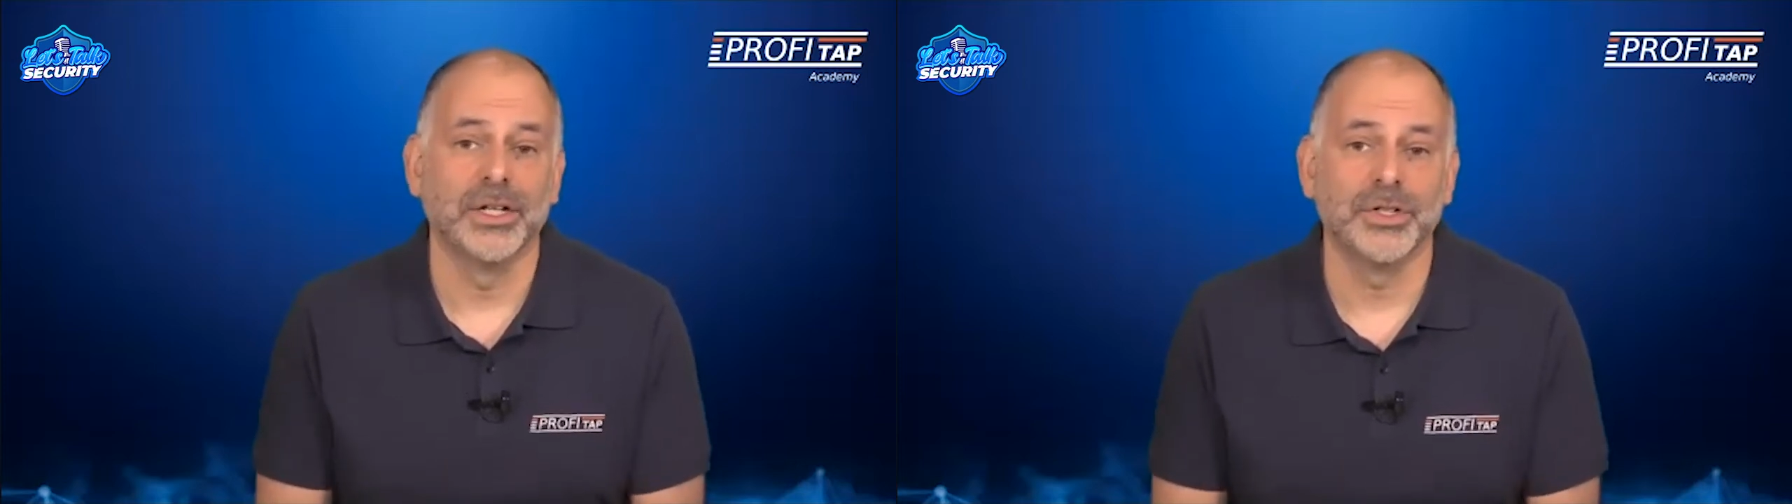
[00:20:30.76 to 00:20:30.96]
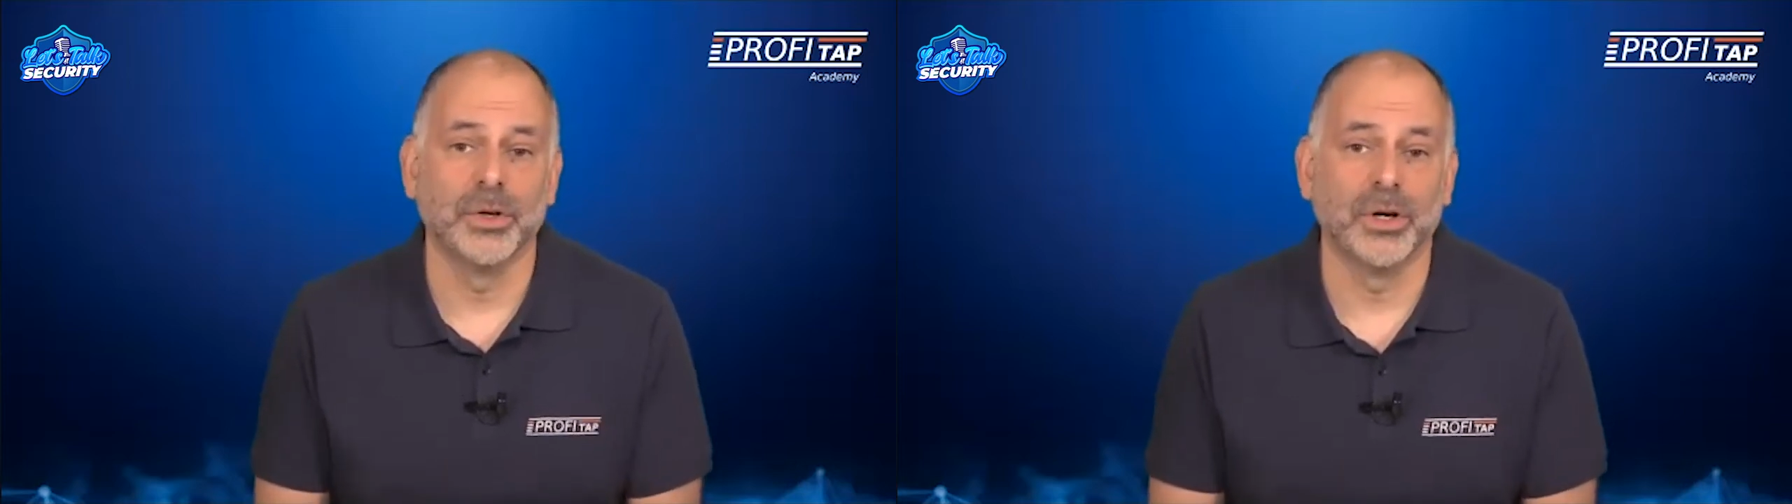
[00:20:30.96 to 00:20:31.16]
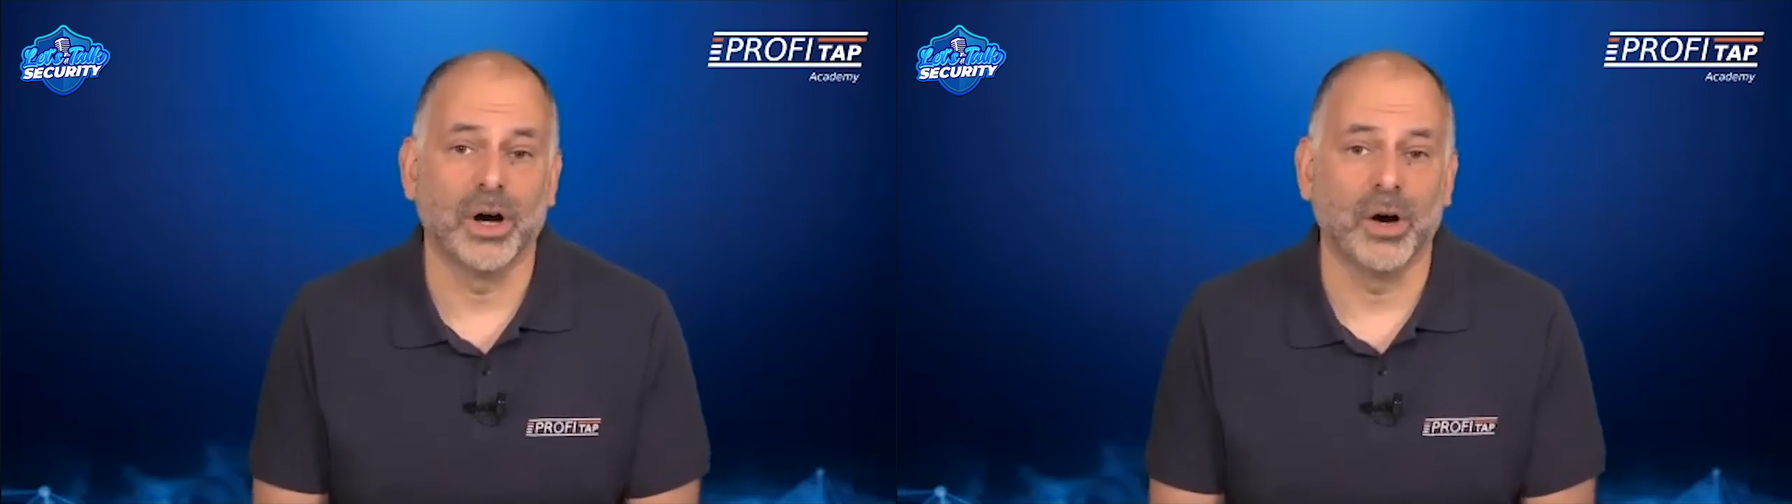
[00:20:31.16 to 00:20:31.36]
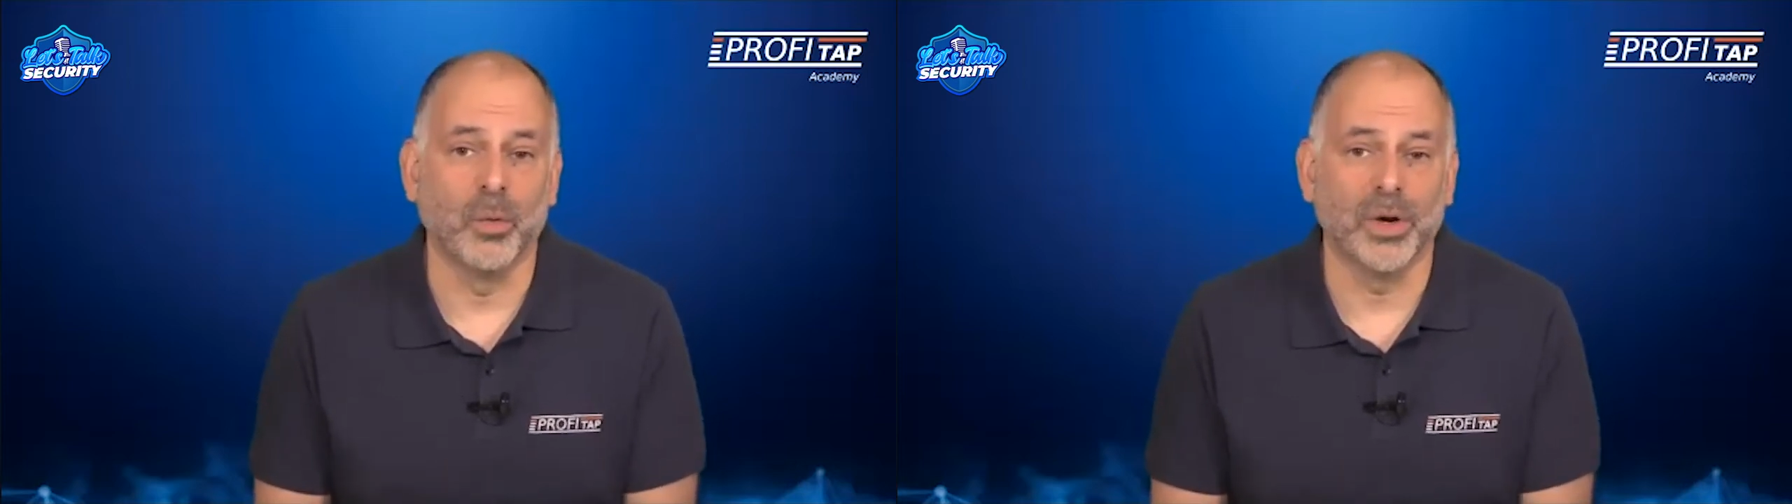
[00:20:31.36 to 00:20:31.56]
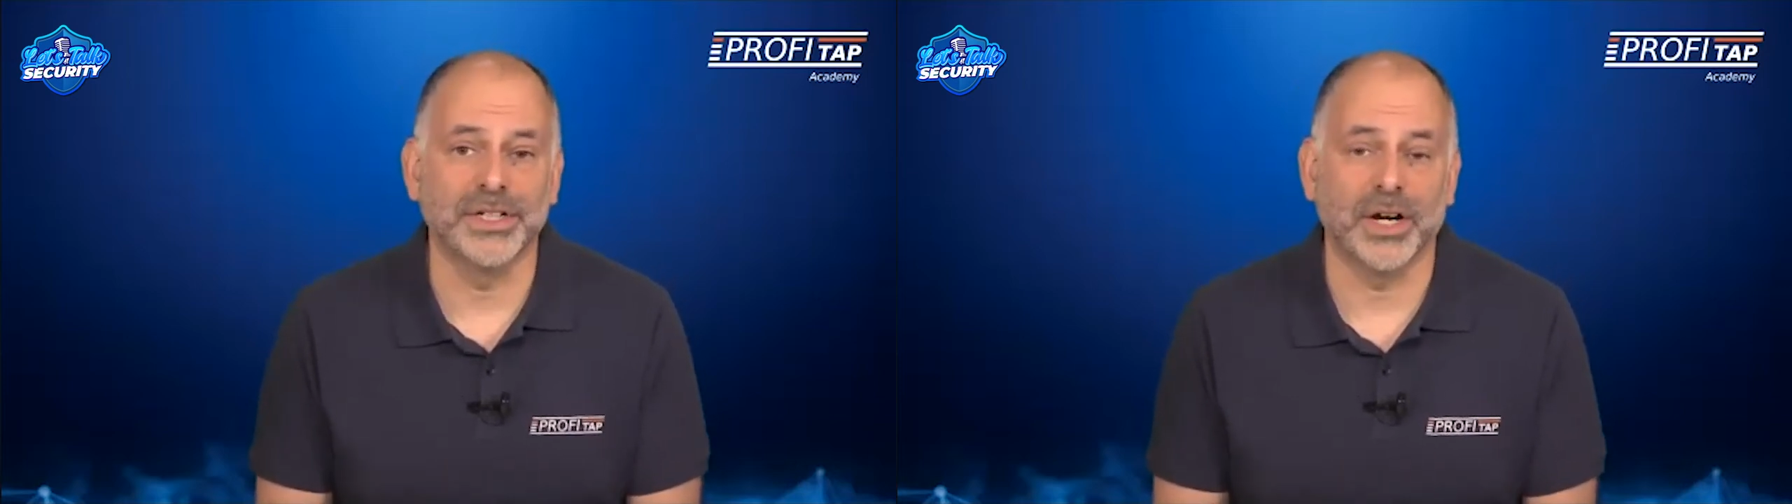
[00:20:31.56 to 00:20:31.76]
to a
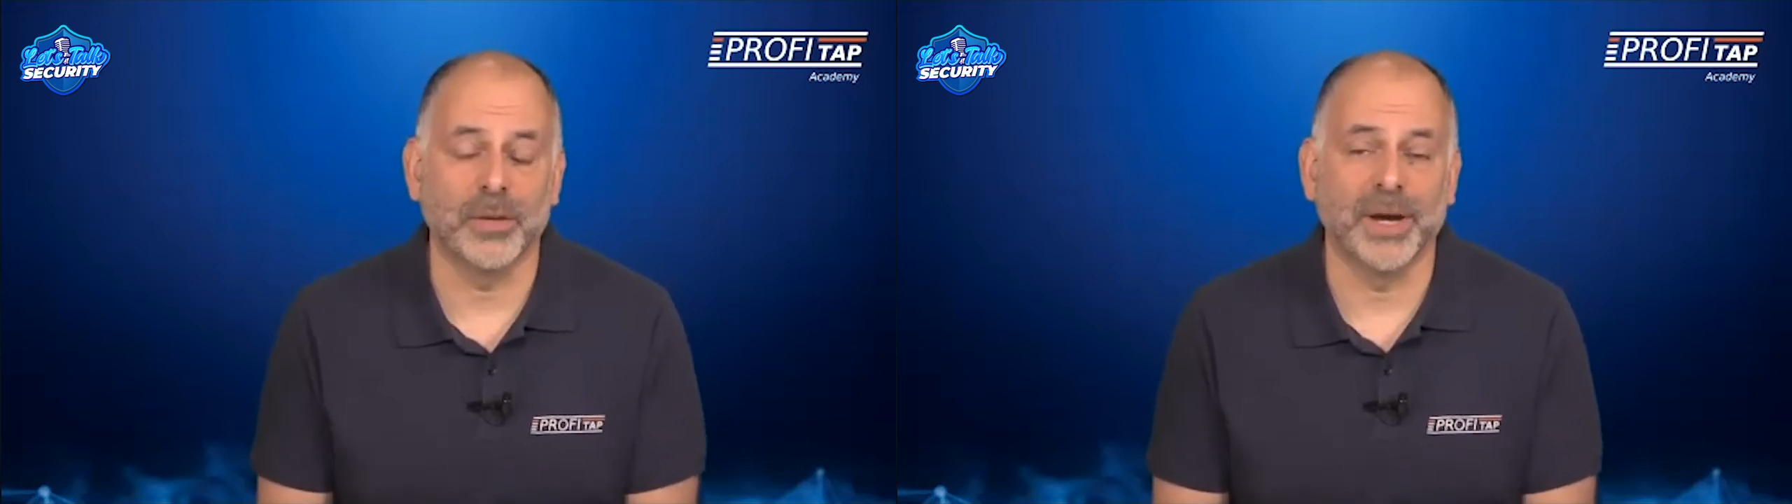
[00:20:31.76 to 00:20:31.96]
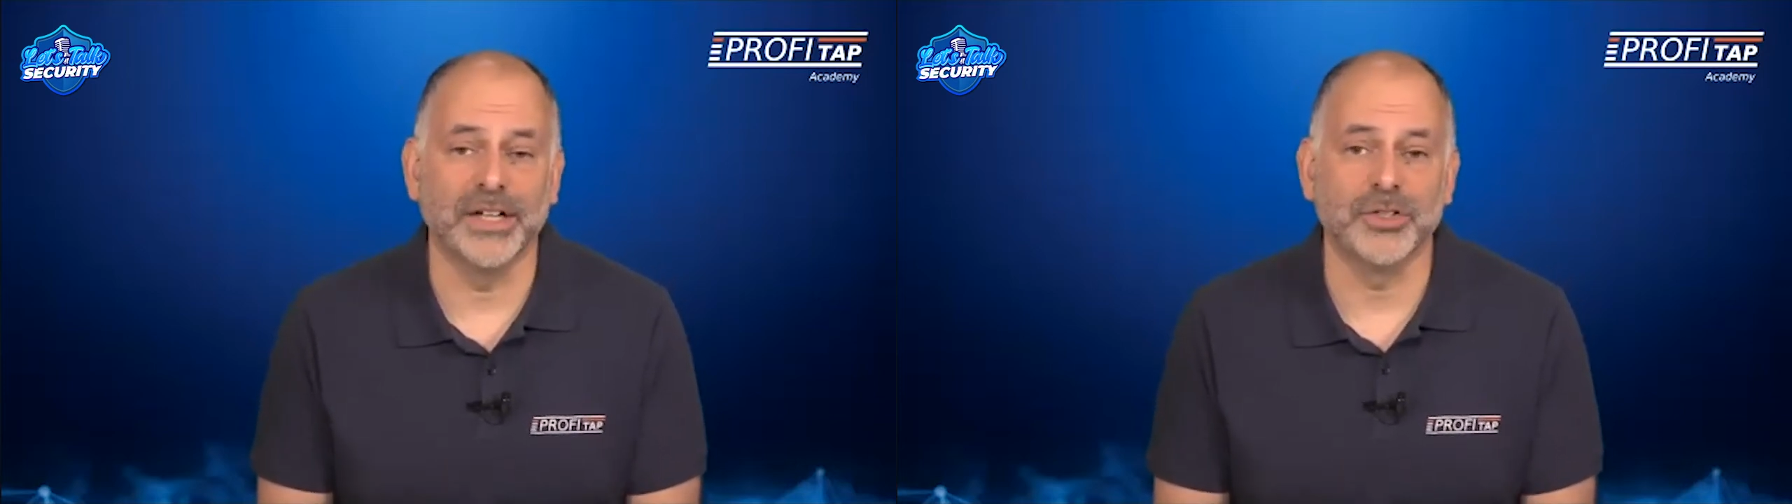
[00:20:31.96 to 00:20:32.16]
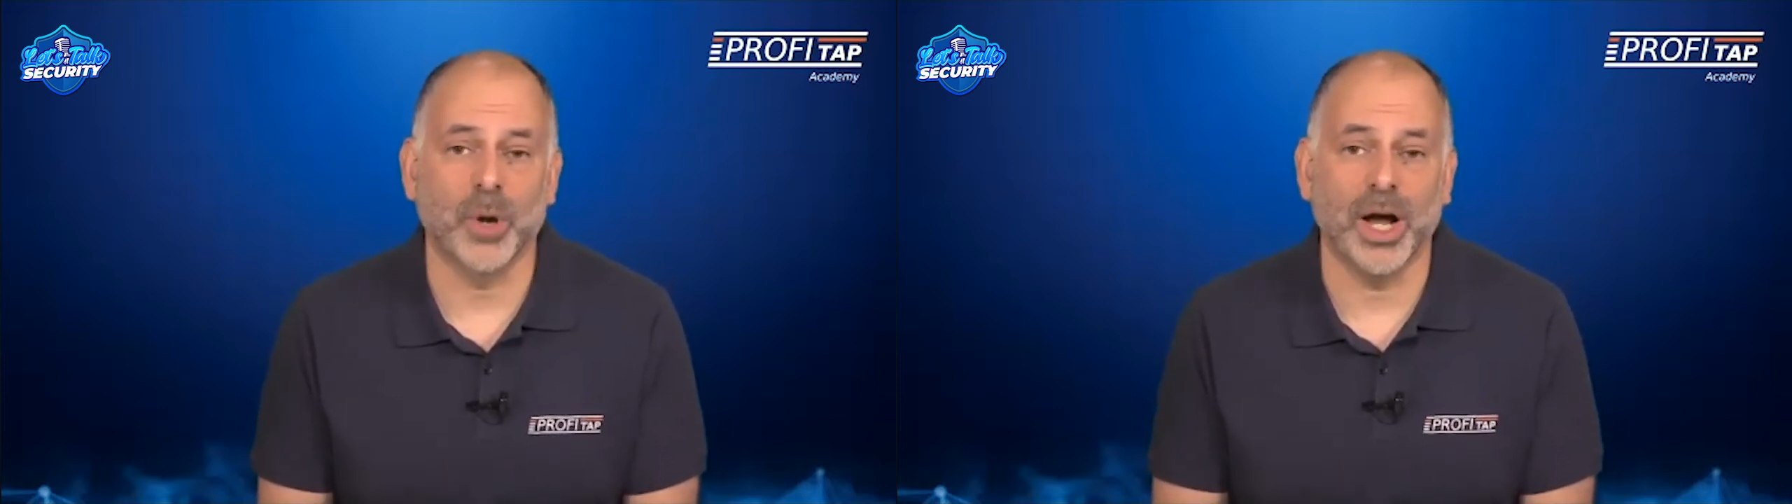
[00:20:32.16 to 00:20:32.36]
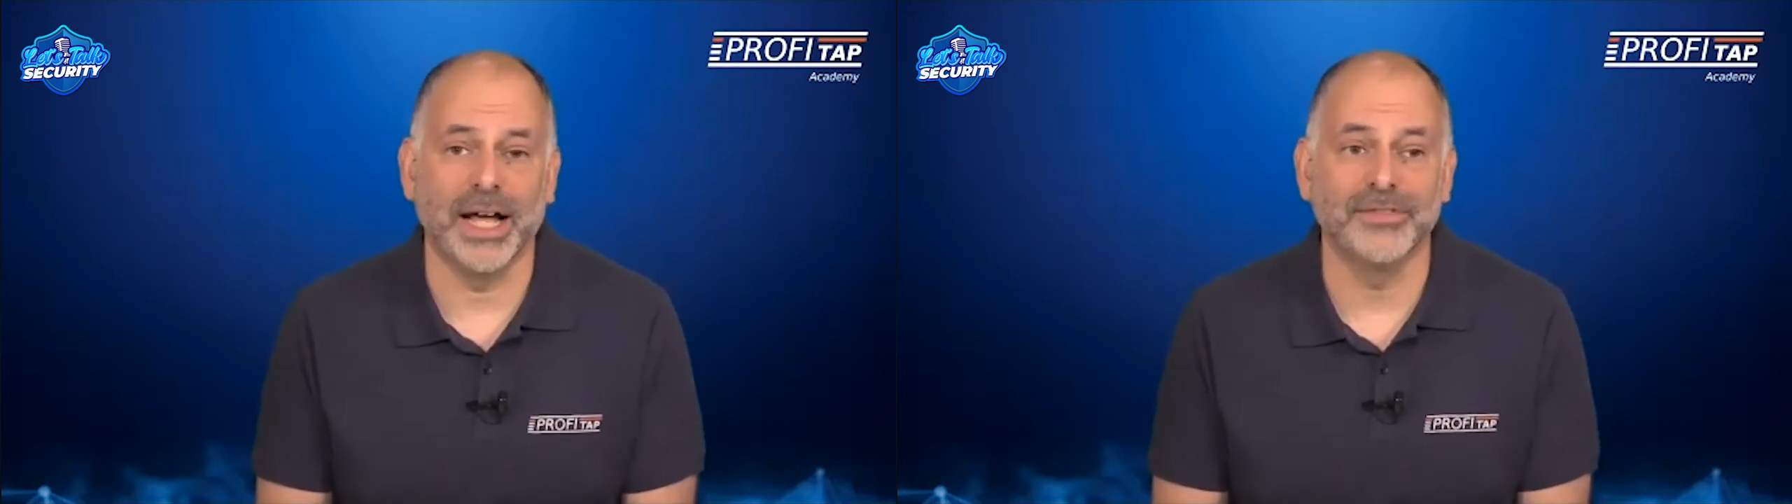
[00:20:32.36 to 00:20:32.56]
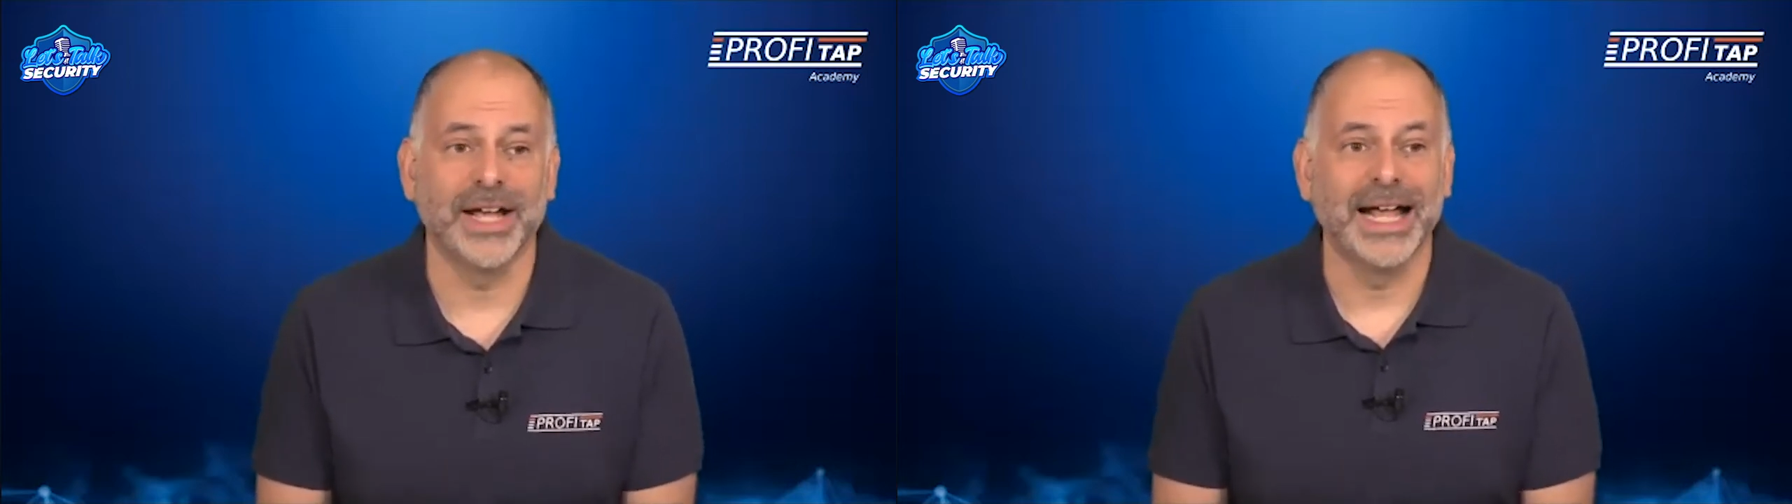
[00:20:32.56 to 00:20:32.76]
1 terabyte
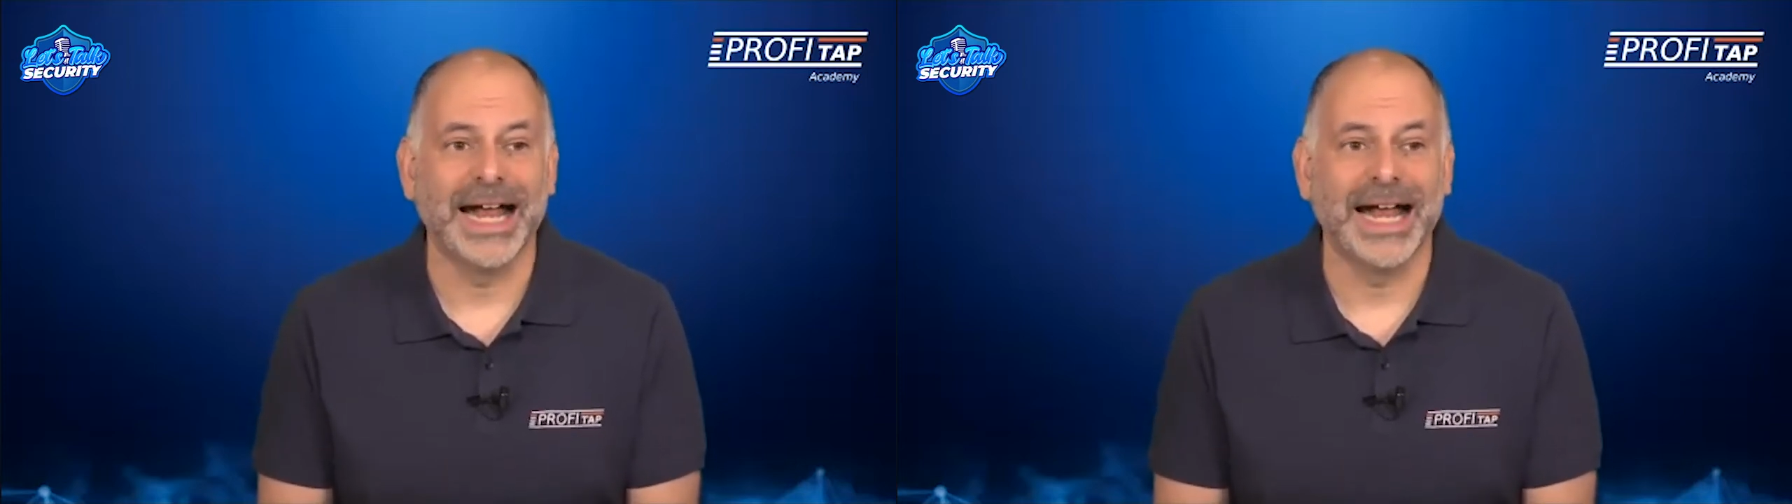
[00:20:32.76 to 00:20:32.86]
drive,